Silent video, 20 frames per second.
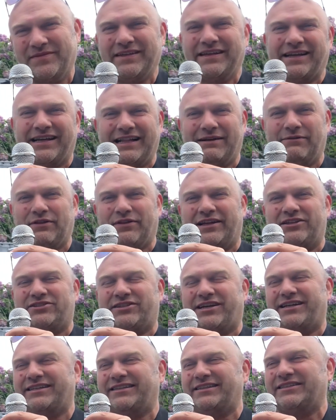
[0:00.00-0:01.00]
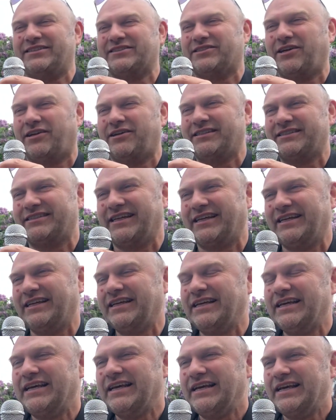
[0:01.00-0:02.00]
Clever theatricality of the skull, isn't it?
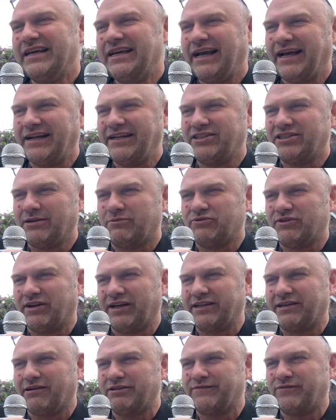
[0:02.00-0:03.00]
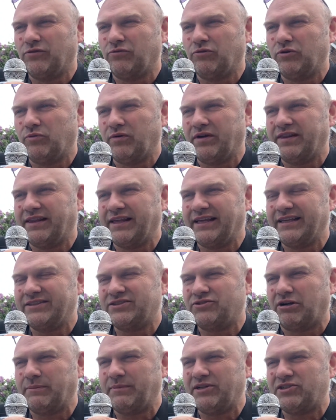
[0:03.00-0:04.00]
And Summer Drake goes forward with it,
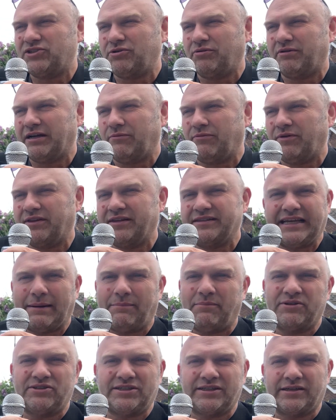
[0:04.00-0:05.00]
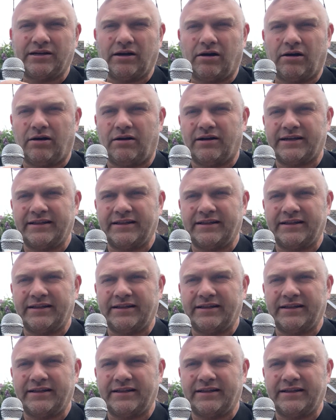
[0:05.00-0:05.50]
trying to be chilled out with his Hamlet cigar, like